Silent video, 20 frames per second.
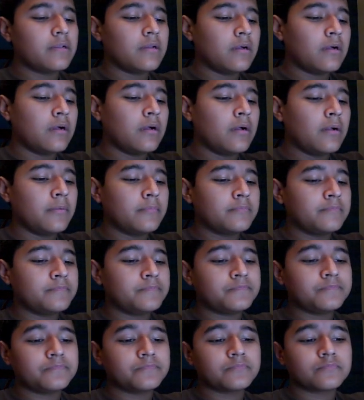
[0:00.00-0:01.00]
Um,
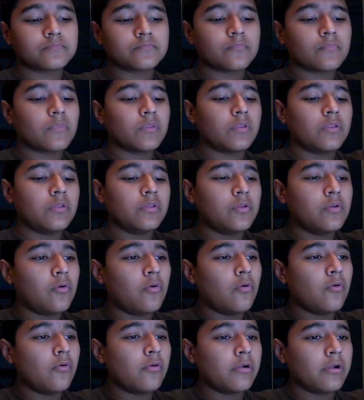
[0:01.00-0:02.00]

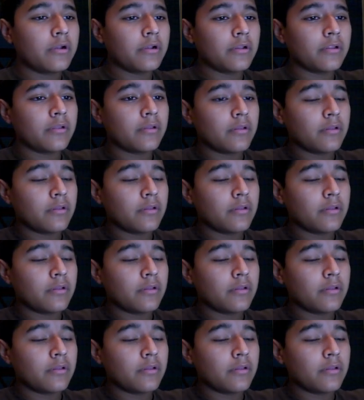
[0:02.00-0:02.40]
your